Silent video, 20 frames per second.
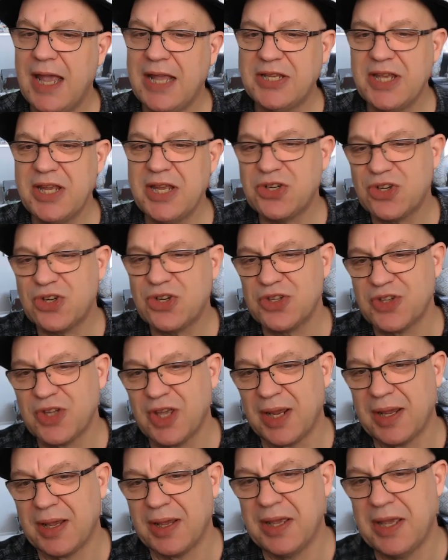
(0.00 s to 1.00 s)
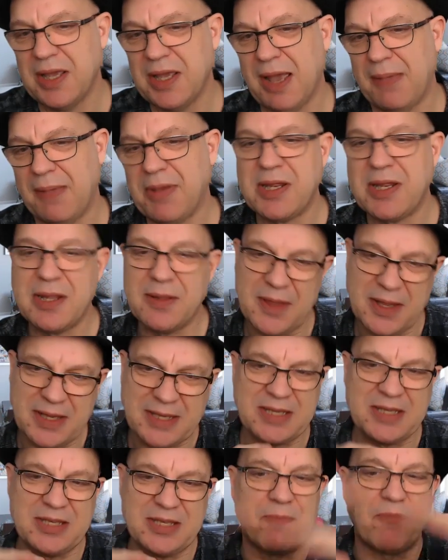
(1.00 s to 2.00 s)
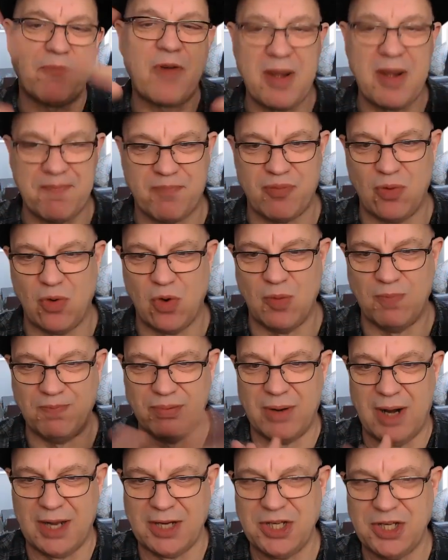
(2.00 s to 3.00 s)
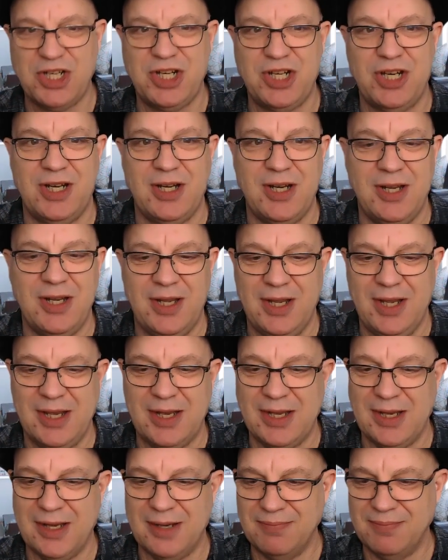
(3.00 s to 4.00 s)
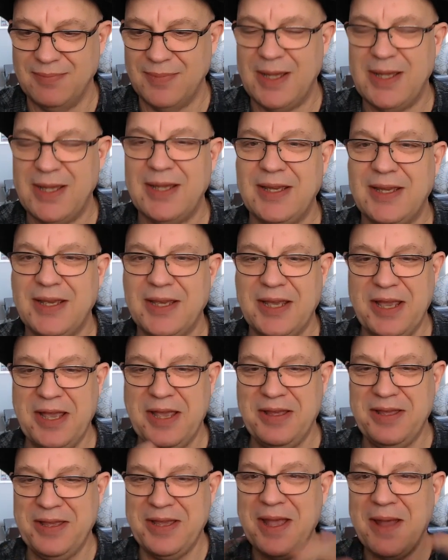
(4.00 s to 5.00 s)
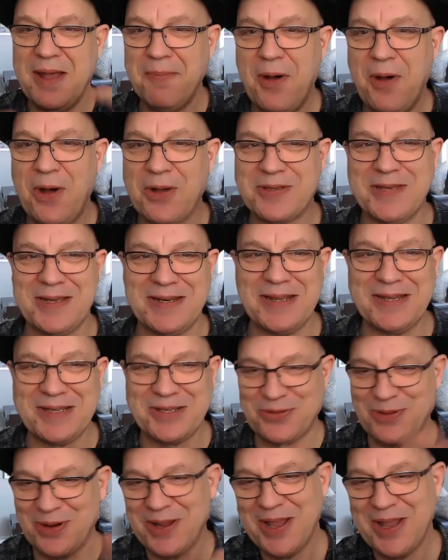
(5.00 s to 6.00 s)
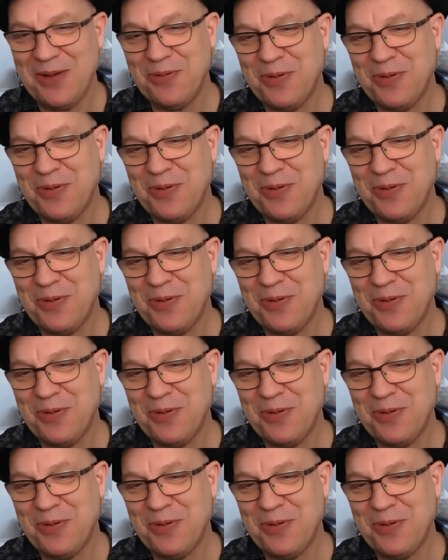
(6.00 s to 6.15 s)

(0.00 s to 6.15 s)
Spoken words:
it's interesting. I mean, this is a very broad brush potted history.